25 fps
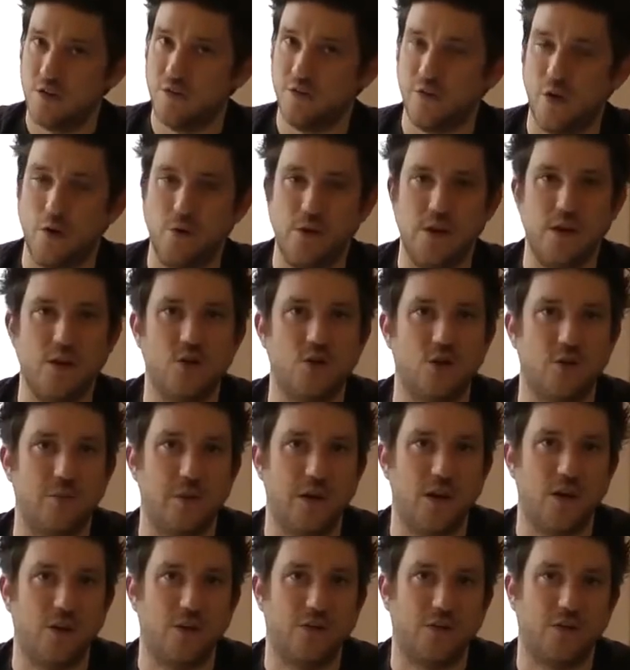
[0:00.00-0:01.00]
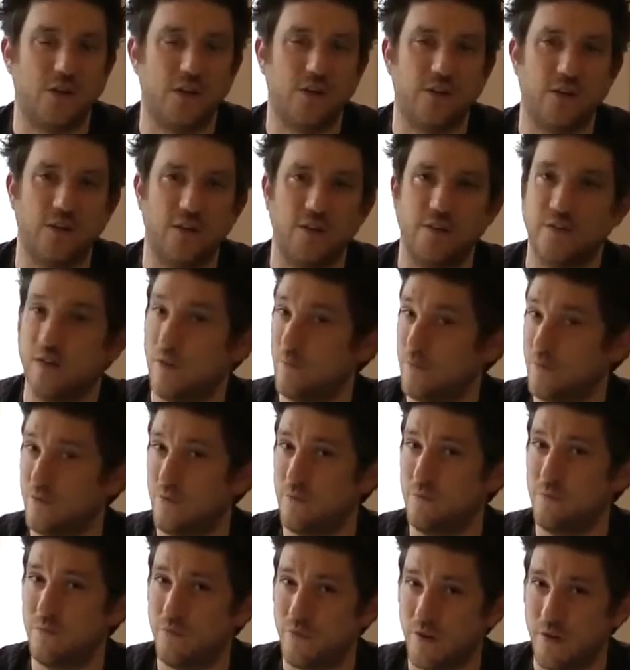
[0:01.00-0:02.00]
Sony should be asking itself
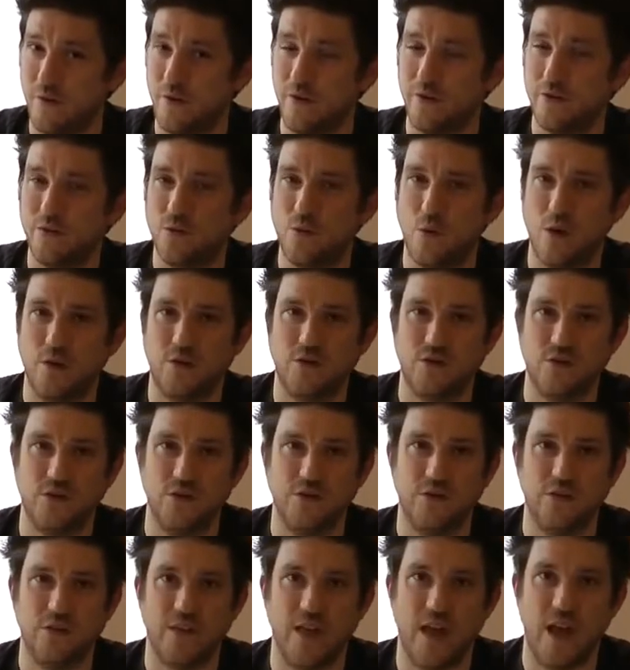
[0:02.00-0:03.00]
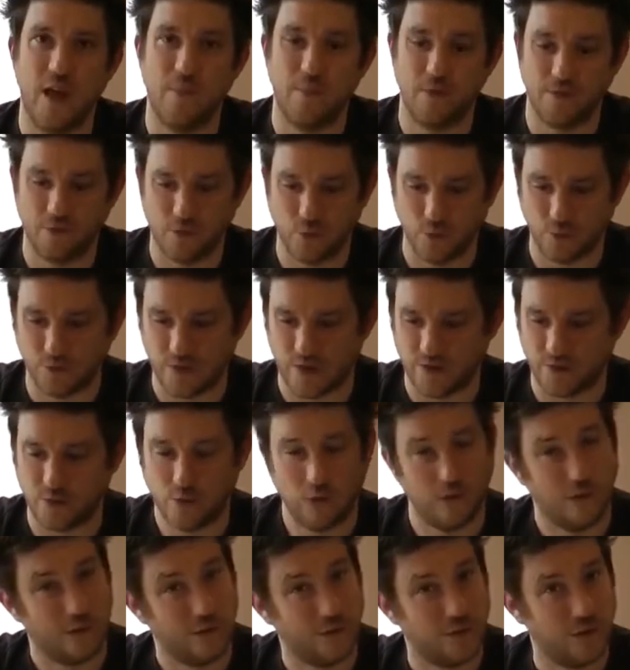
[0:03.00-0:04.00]
some serious questions there, but of course that's
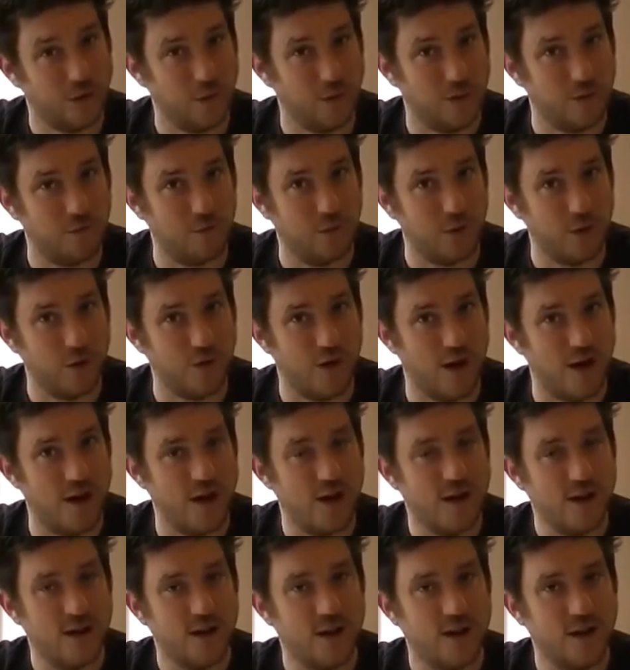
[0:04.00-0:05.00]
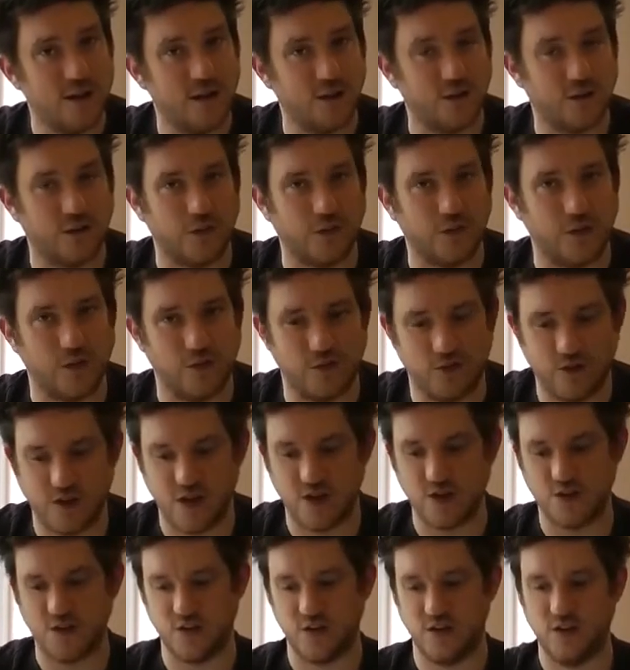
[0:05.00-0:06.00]
got a lot to do with the Blu-ray Disc
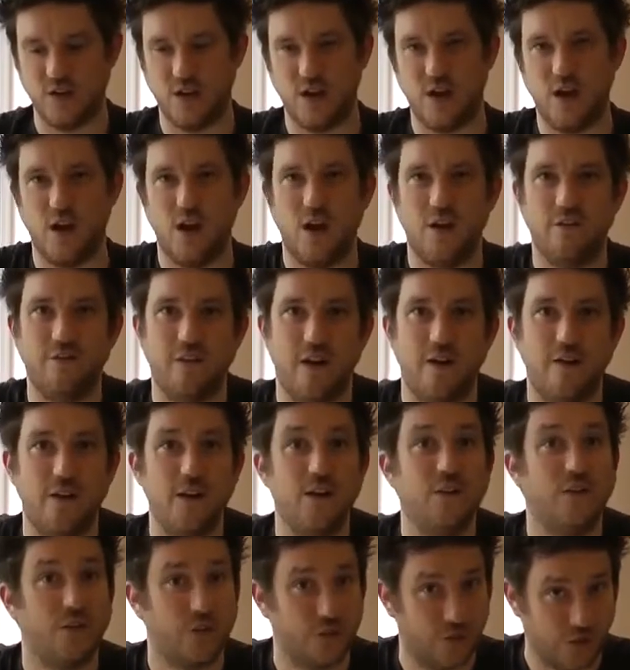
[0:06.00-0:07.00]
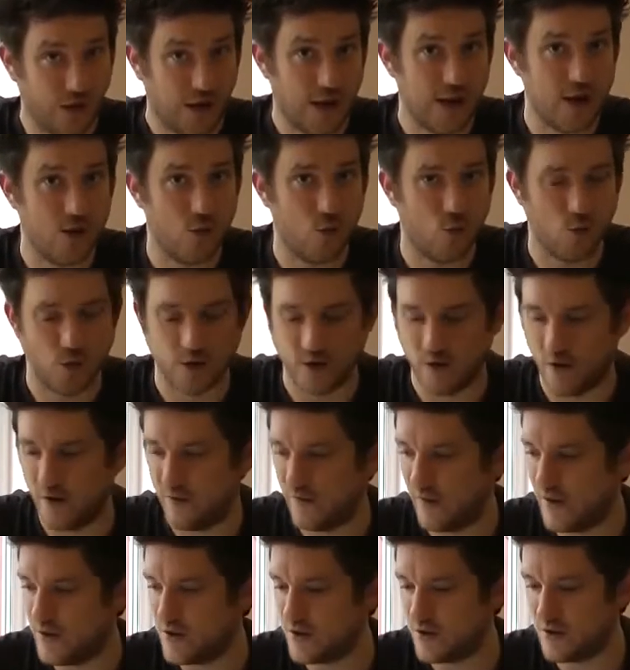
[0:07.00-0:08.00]
Association, a very silly
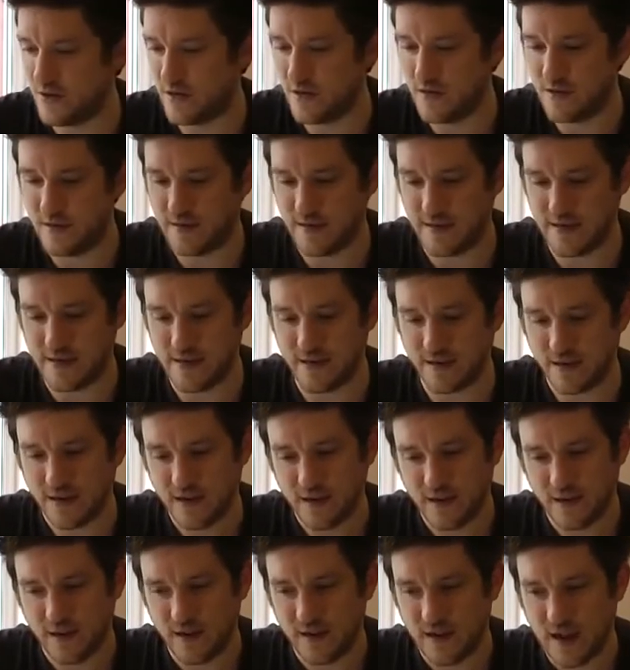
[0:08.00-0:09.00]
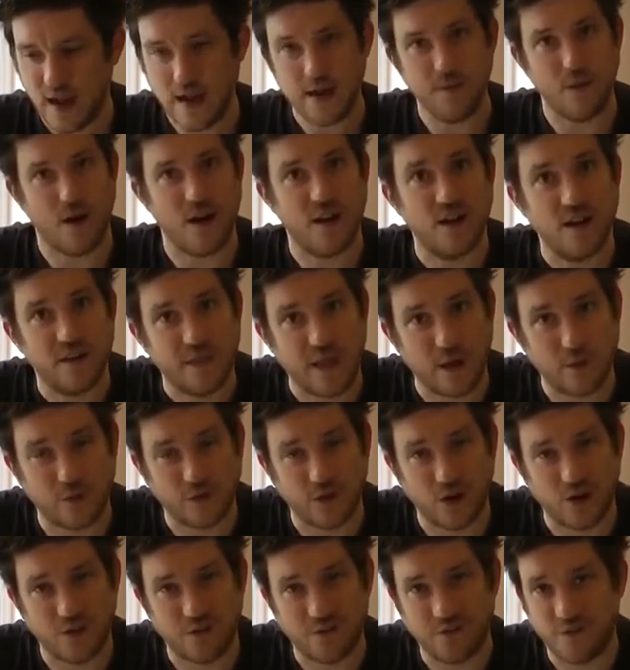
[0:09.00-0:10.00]
organisation indeed. Anyway, that
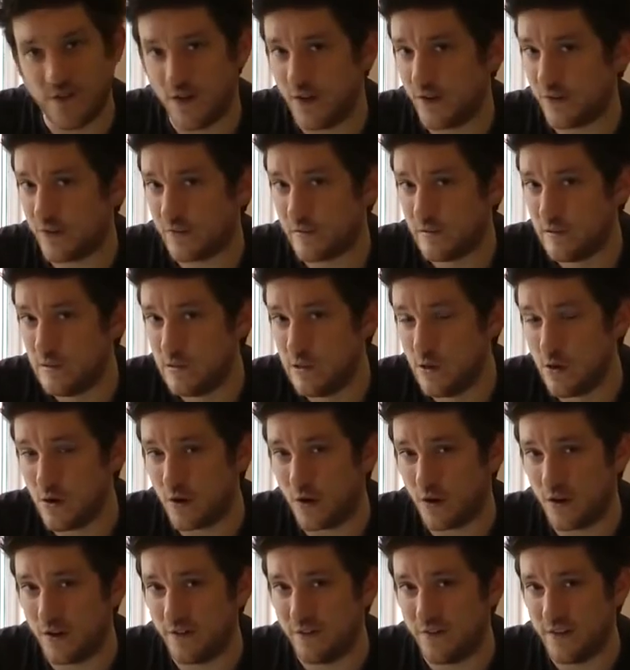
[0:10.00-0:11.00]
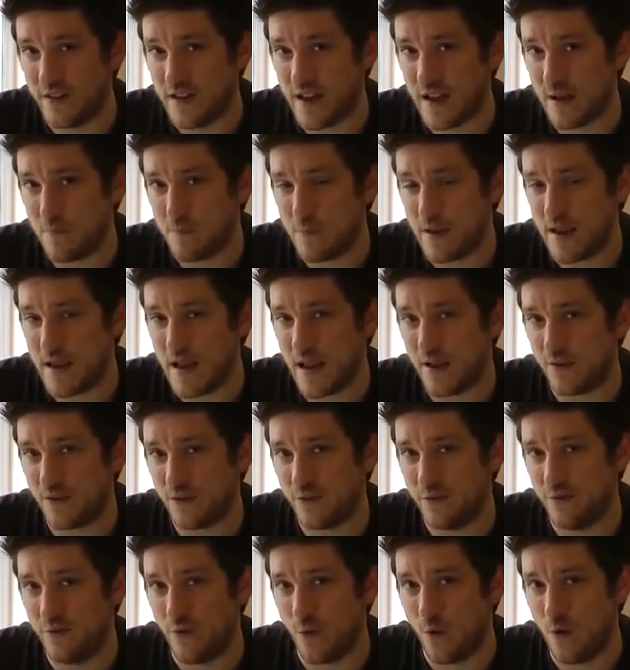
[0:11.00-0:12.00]
was our first look of the
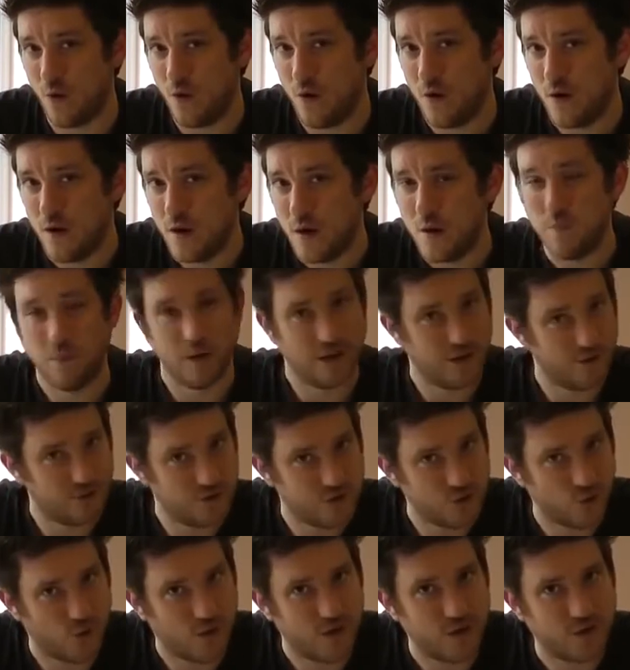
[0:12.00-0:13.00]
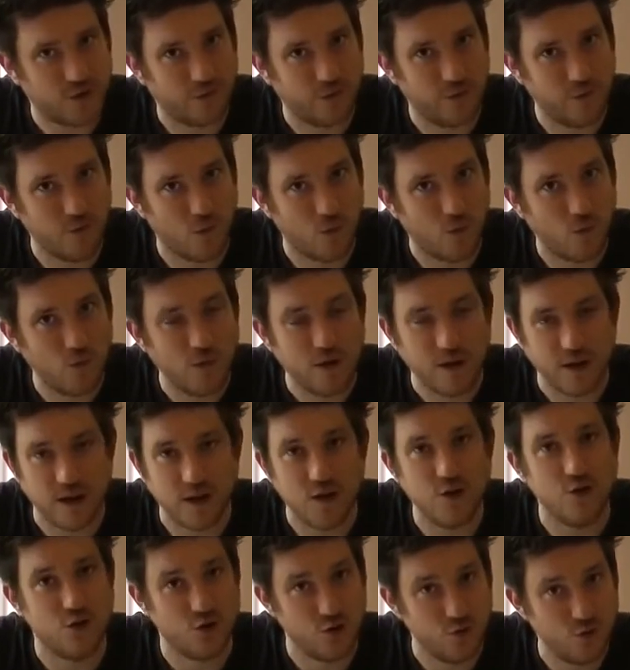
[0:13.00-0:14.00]
PS4. Please join us for more
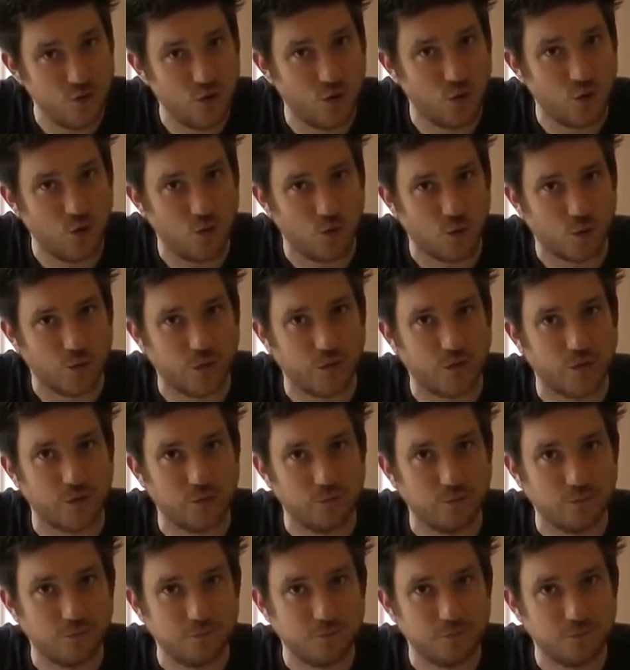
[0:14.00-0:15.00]
in due course.